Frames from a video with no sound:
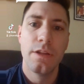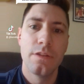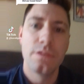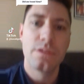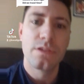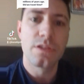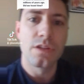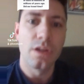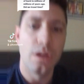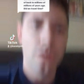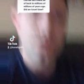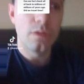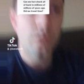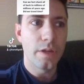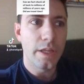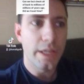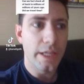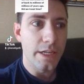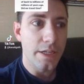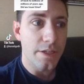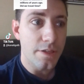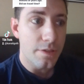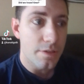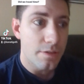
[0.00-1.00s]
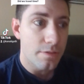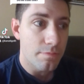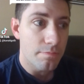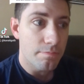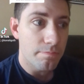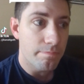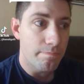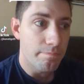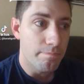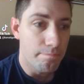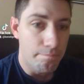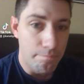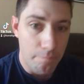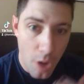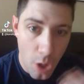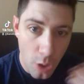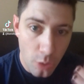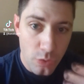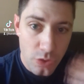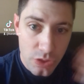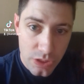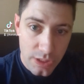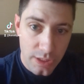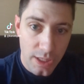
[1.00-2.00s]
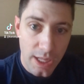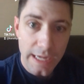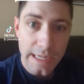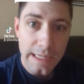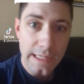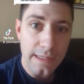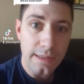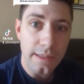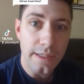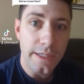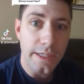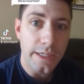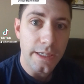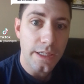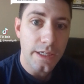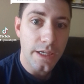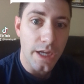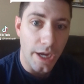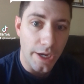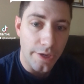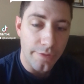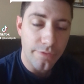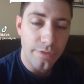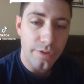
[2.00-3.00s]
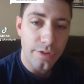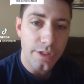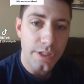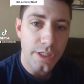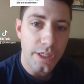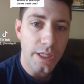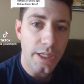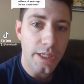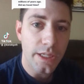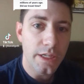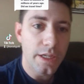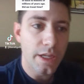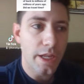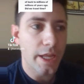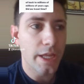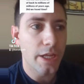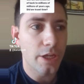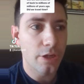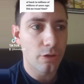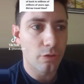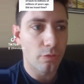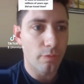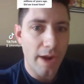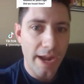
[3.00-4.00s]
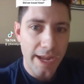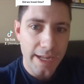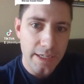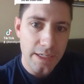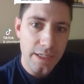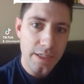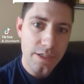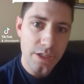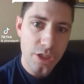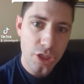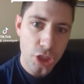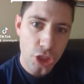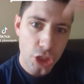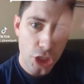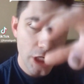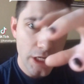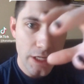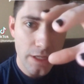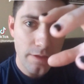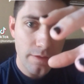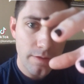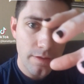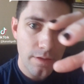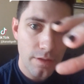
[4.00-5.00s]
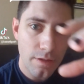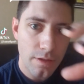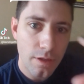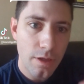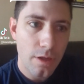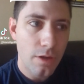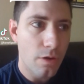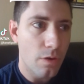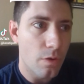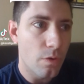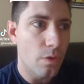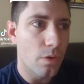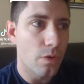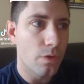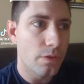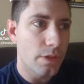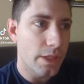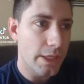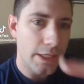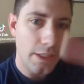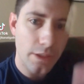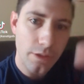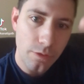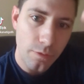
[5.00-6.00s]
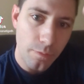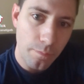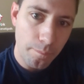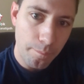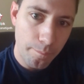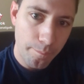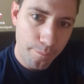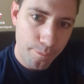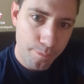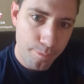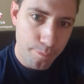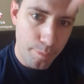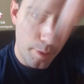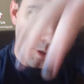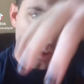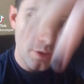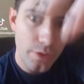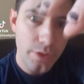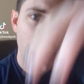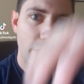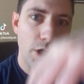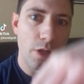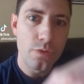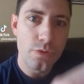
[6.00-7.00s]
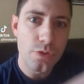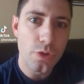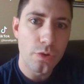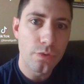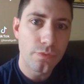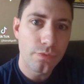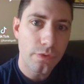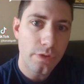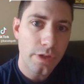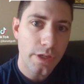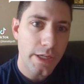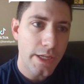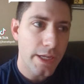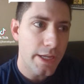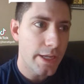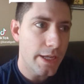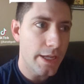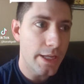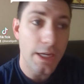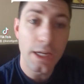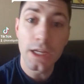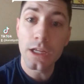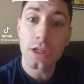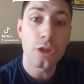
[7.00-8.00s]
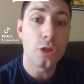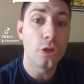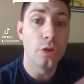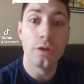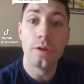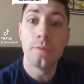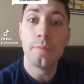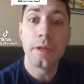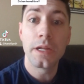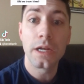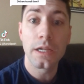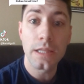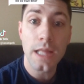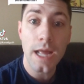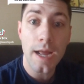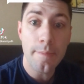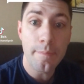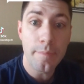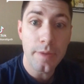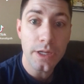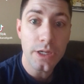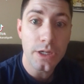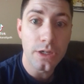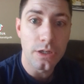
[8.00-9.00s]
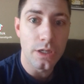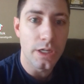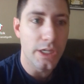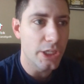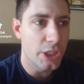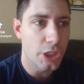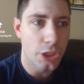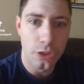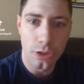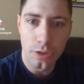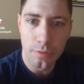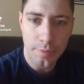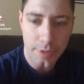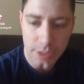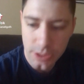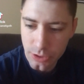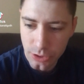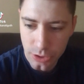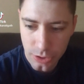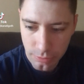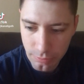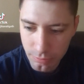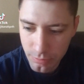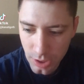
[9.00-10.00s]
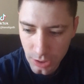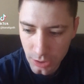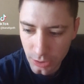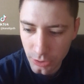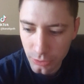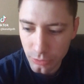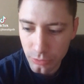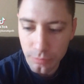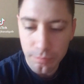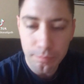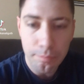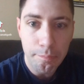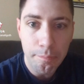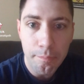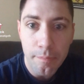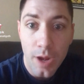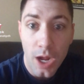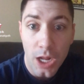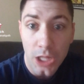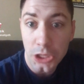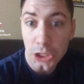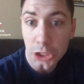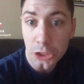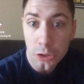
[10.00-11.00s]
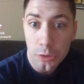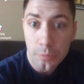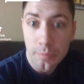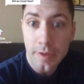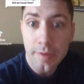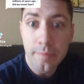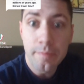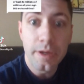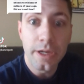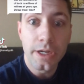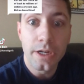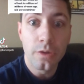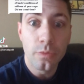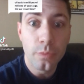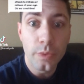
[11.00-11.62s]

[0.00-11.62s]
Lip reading: So it is most likely covered in a keratinous sheath, or like a little part that goes over it, and it could have been a lot bigger. It could have been a little bit bigger.